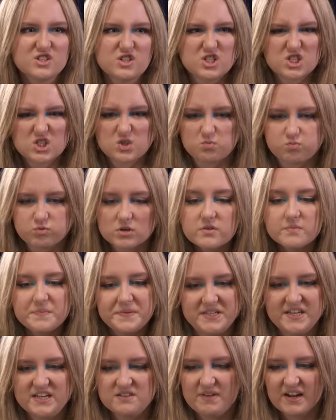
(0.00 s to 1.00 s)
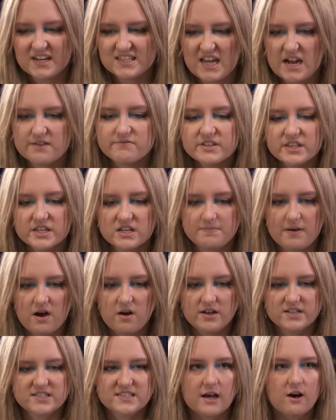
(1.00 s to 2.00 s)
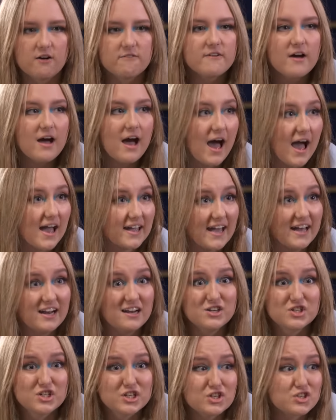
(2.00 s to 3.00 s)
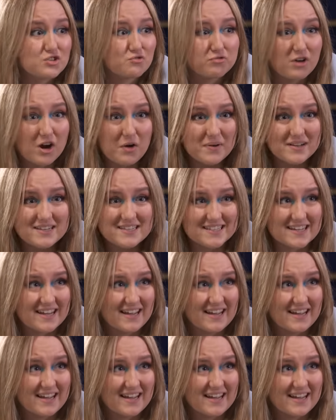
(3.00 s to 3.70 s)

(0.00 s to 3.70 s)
just swoops in and makes everything about herself again, and she just ruins